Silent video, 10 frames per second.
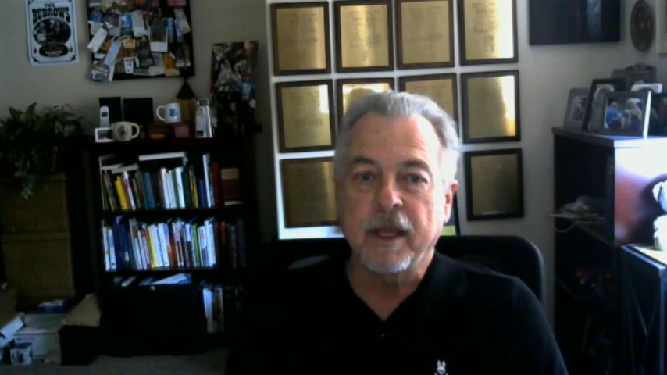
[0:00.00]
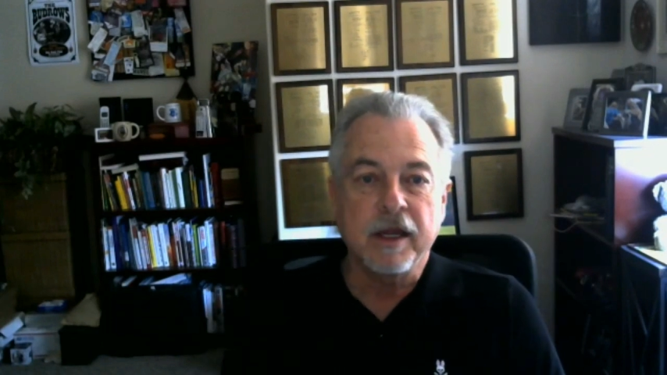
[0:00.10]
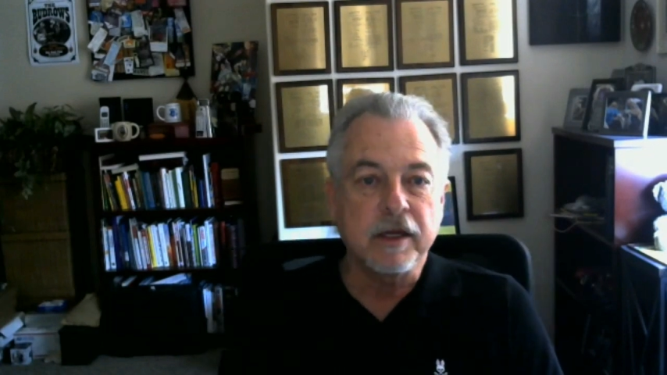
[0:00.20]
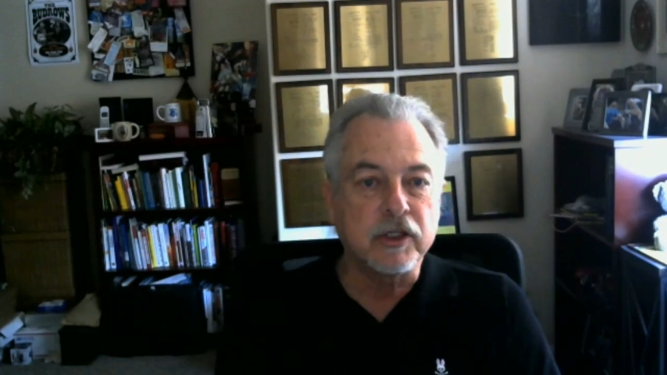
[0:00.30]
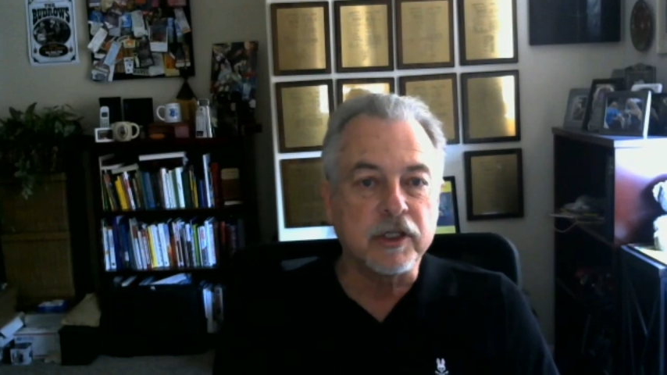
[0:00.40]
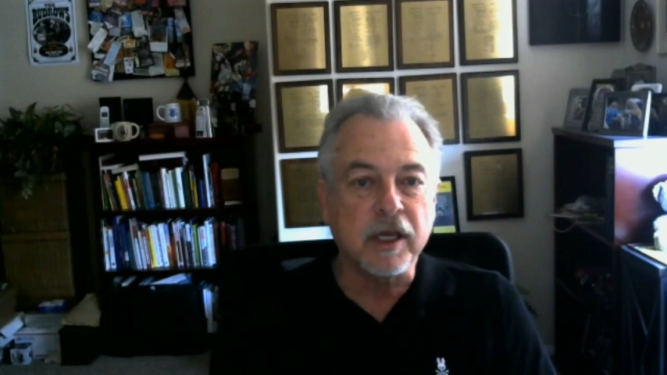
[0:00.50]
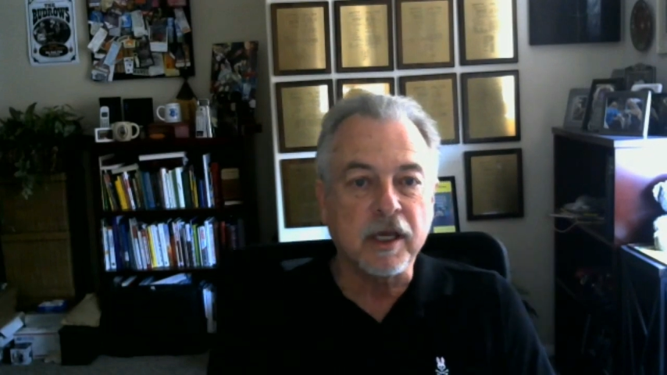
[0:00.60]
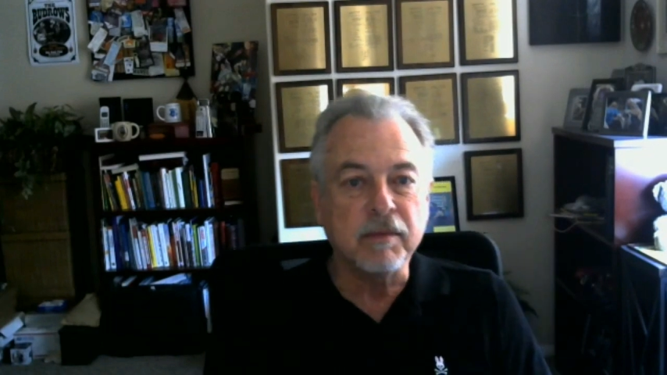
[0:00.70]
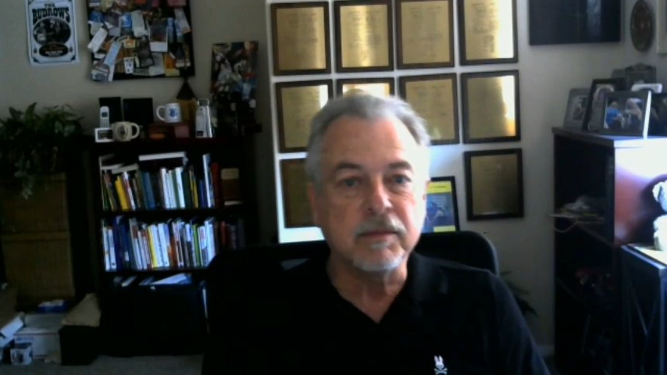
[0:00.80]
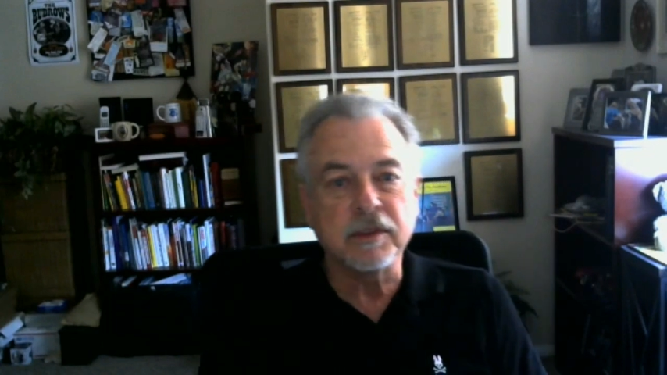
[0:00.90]
Etta
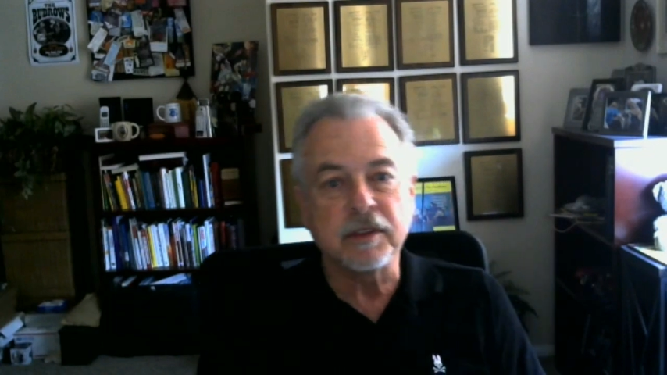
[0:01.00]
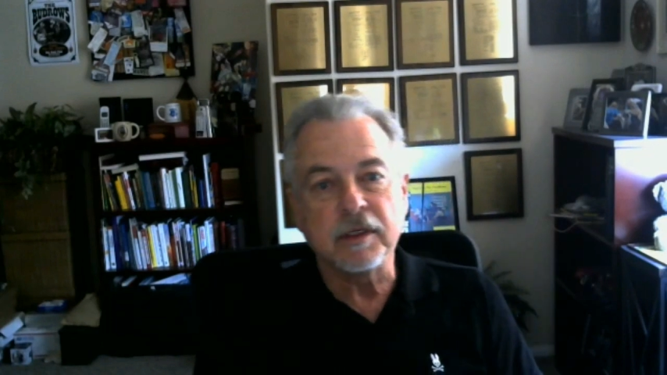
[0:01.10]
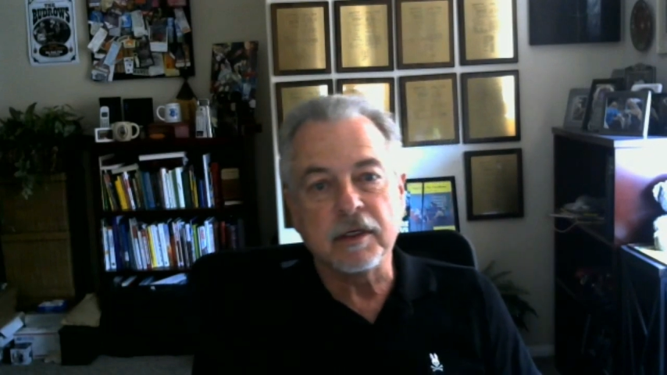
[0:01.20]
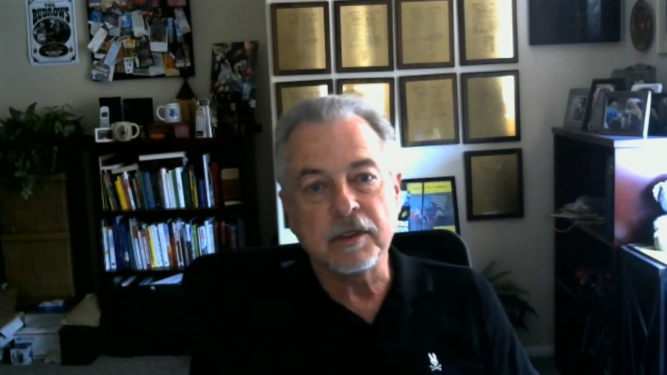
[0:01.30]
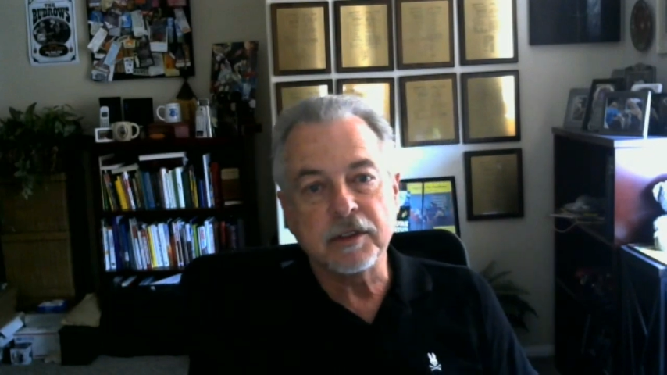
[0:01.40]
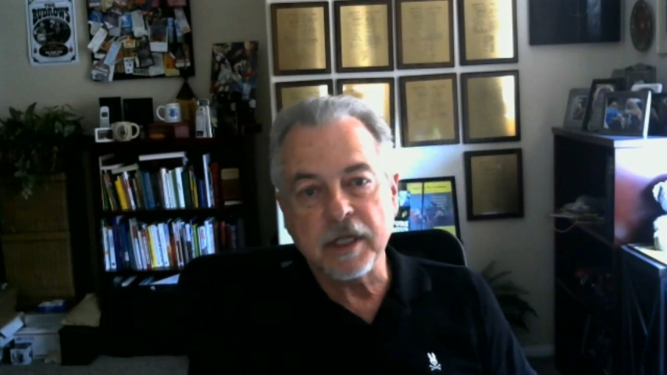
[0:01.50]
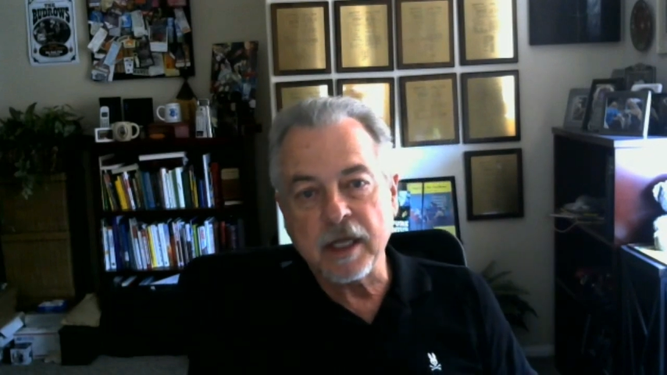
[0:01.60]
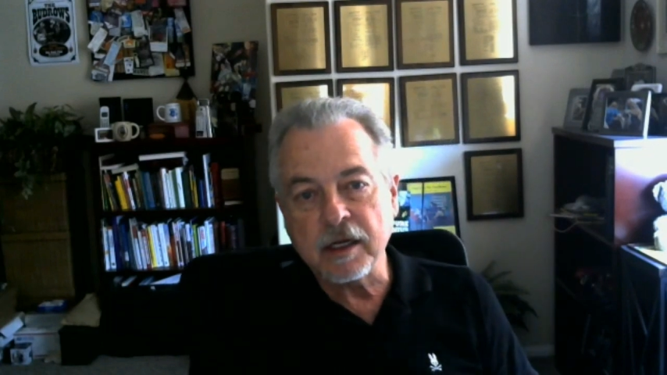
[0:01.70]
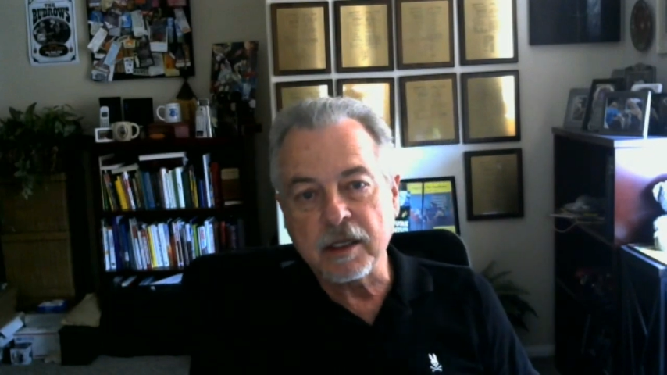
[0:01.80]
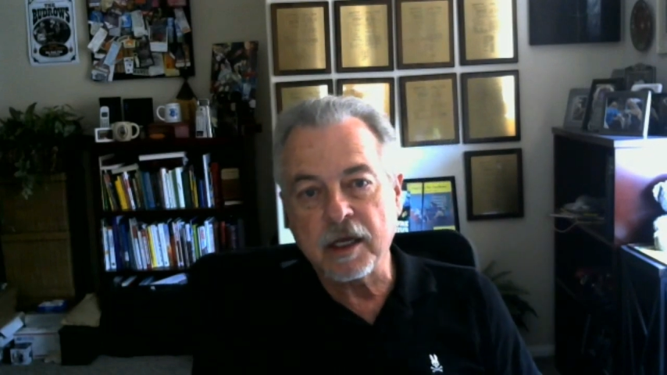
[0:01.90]
James and
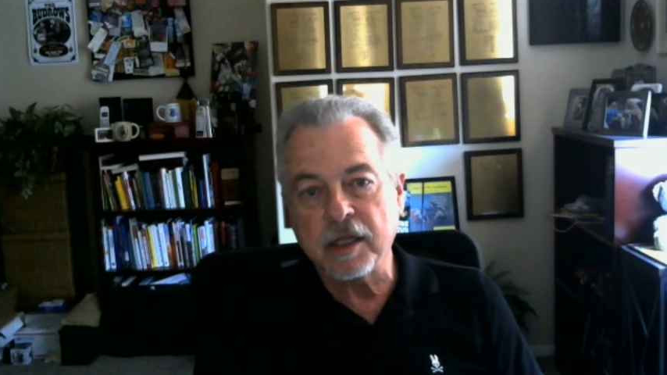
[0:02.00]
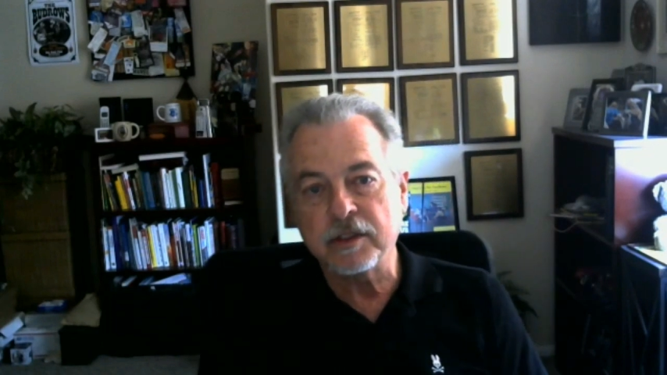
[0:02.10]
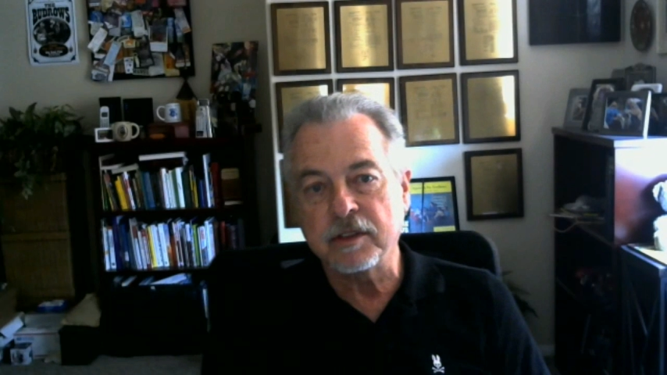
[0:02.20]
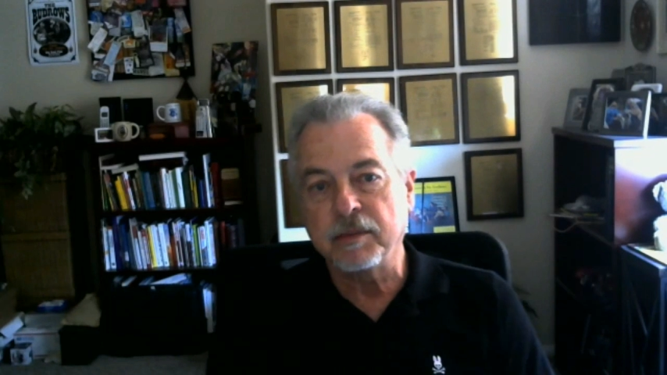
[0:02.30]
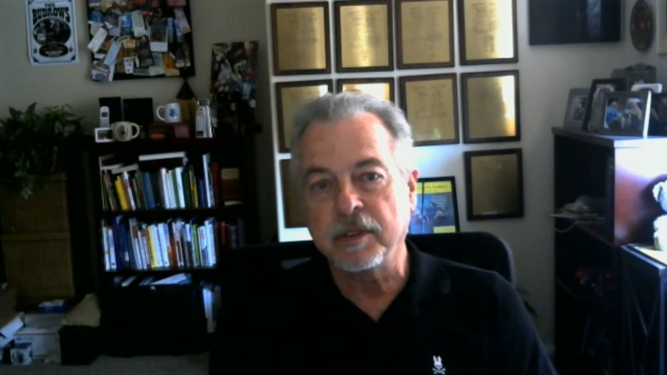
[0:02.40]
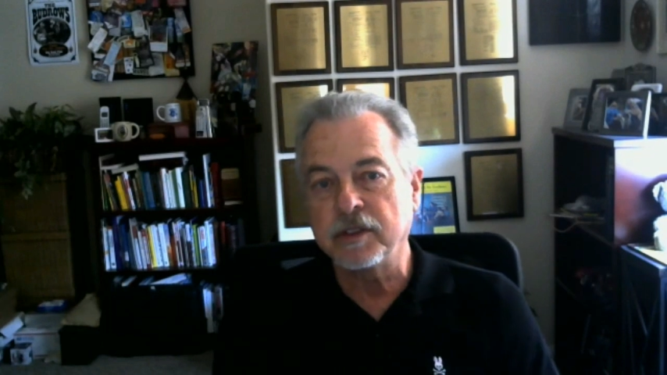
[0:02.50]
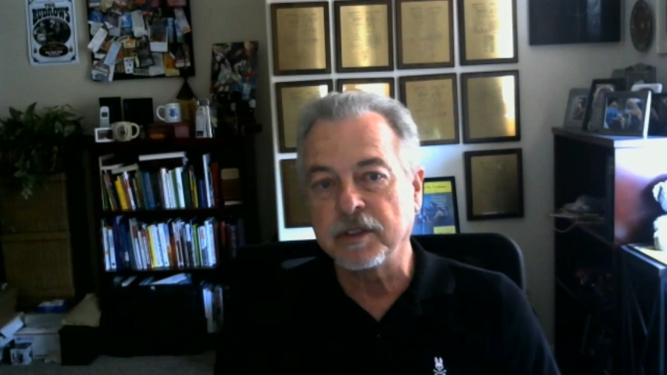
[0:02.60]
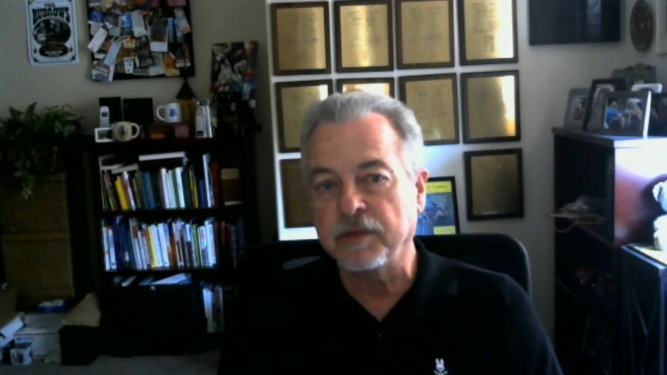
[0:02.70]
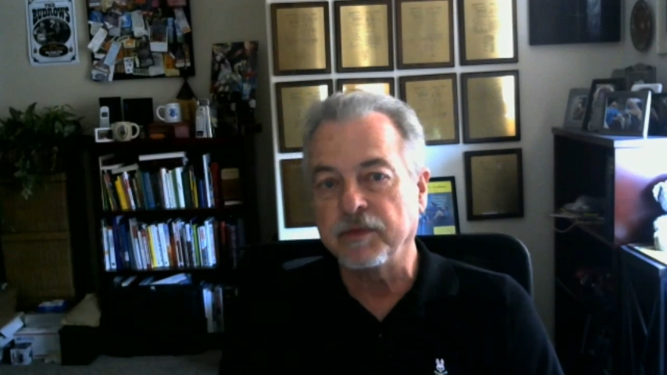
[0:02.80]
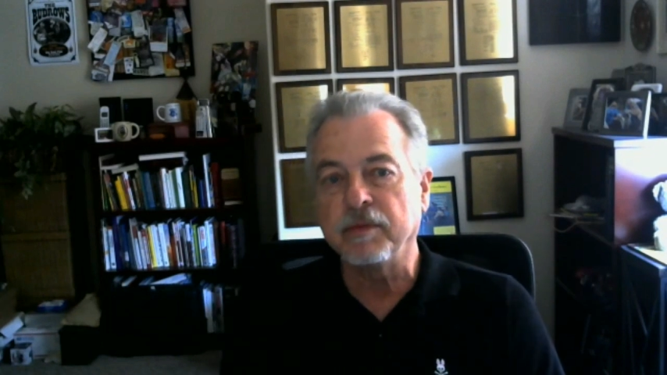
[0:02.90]
Stan Getz and a bunch
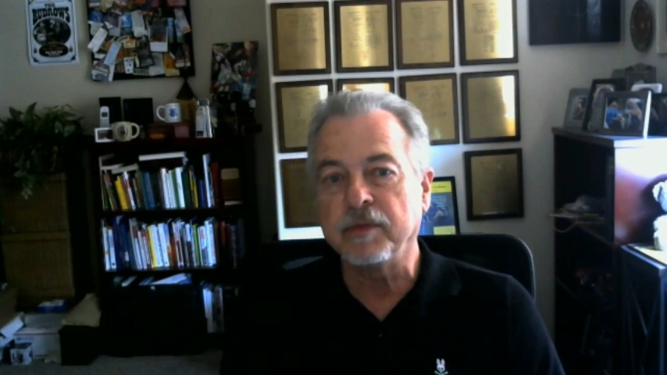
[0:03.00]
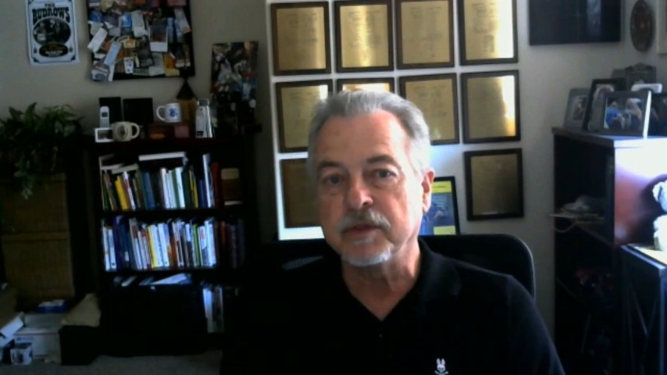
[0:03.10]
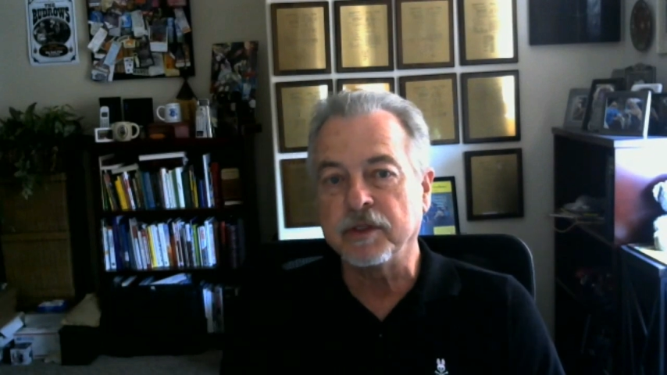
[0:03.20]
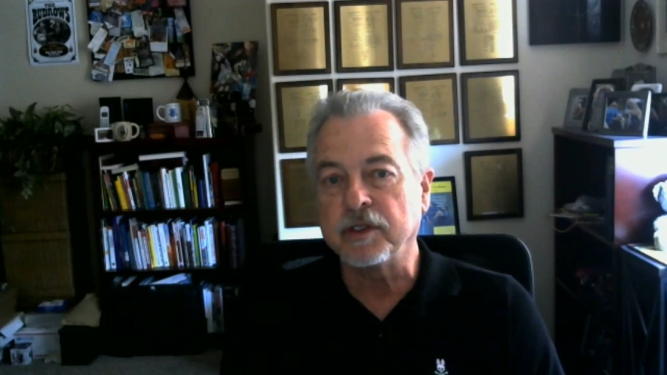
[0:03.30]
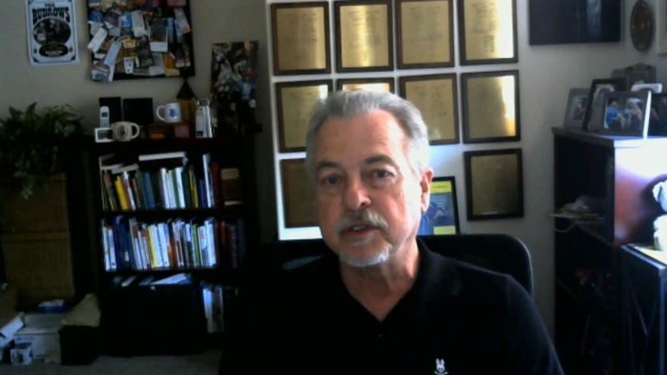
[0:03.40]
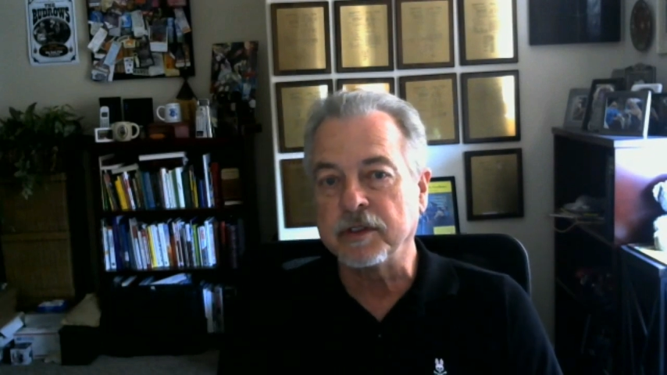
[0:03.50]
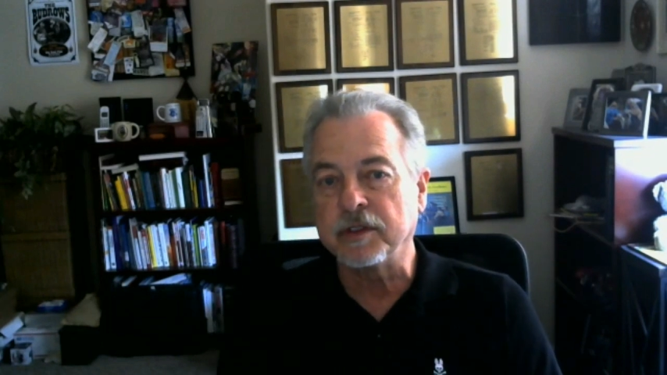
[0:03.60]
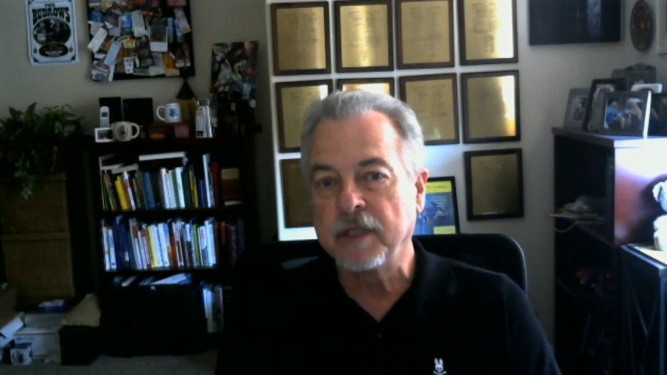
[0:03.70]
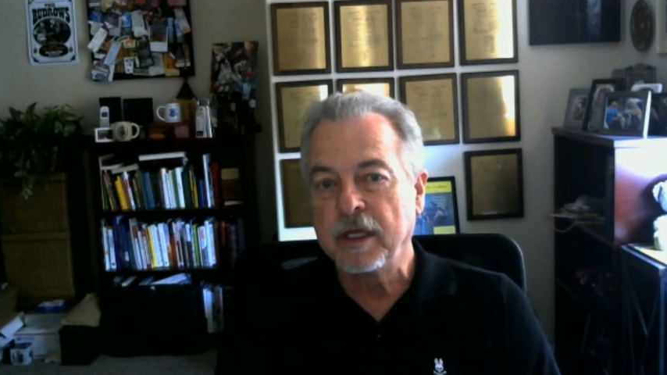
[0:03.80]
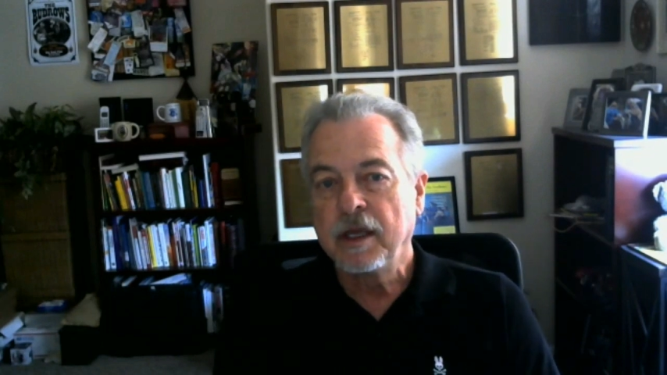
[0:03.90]
of different musicians.